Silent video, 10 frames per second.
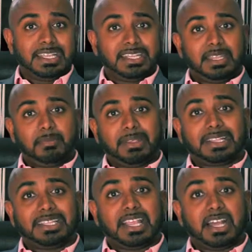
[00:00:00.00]

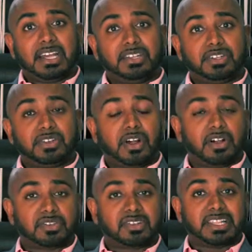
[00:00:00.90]
typically under
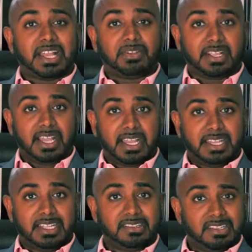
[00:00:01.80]
ultrasound
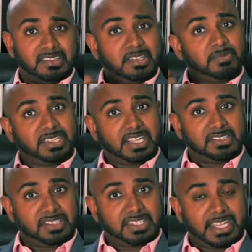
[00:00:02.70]
guidance, and some
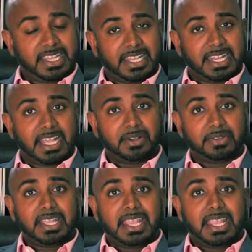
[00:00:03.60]
cells are taken out